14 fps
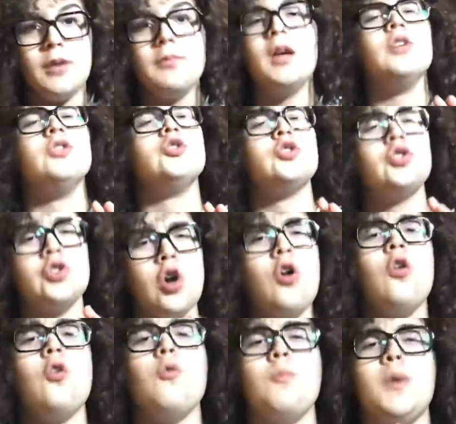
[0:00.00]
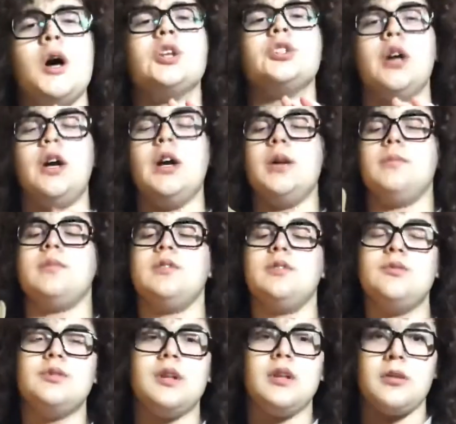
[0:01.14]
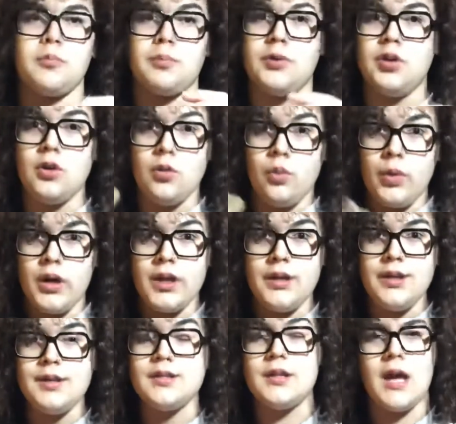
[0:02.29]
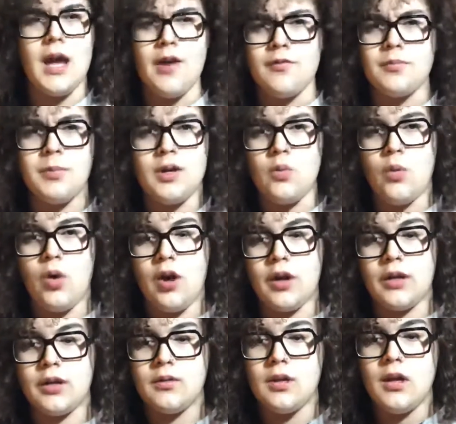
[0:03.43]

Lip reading: Because it was like a pure white Yeezy. Everybody wanted it.